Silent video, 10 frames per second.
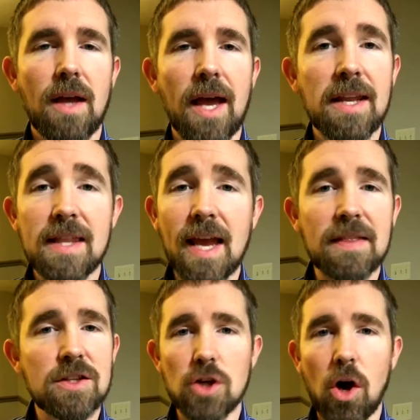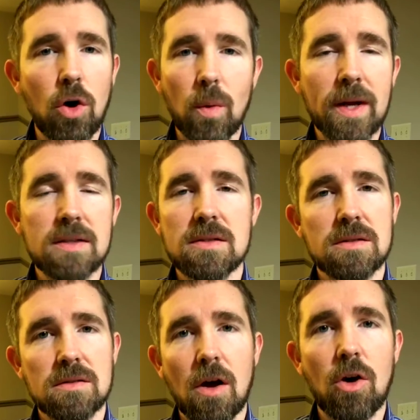And in the end, that's
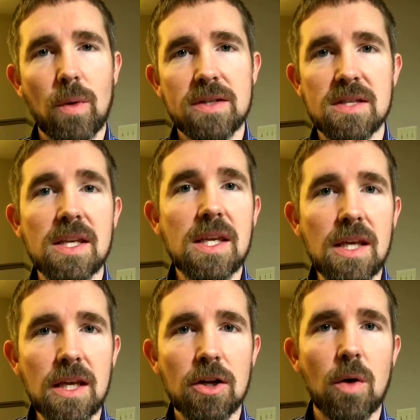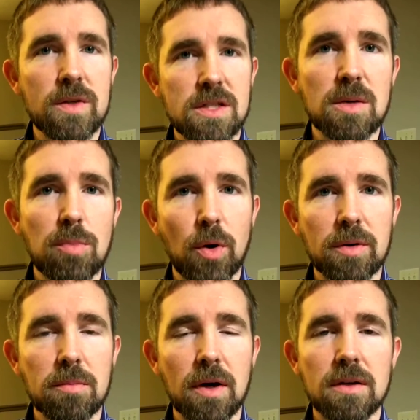always the key and always the
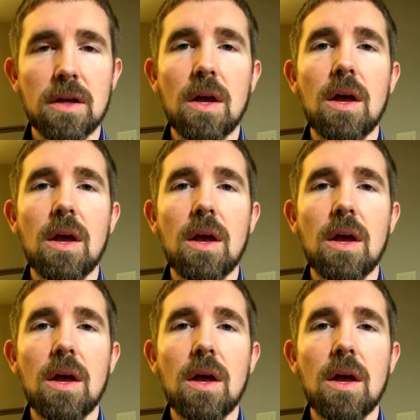important part.